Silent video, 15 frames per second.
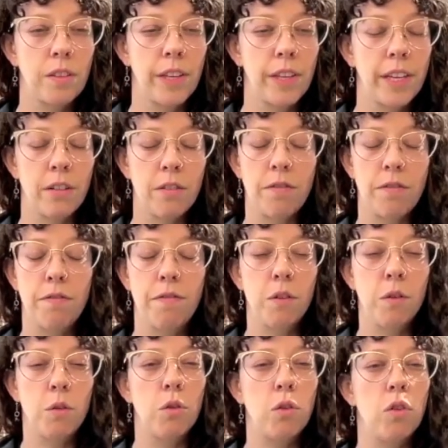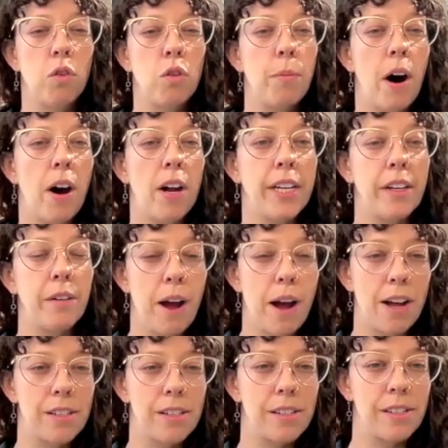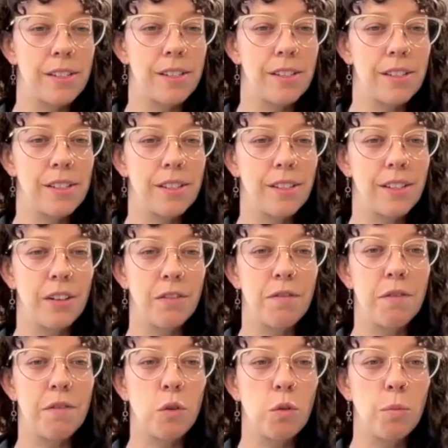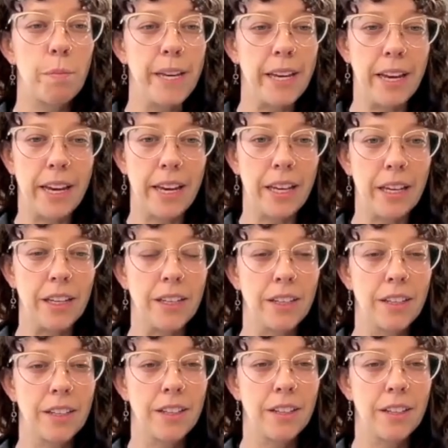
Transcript: Let your full body rest, your full being.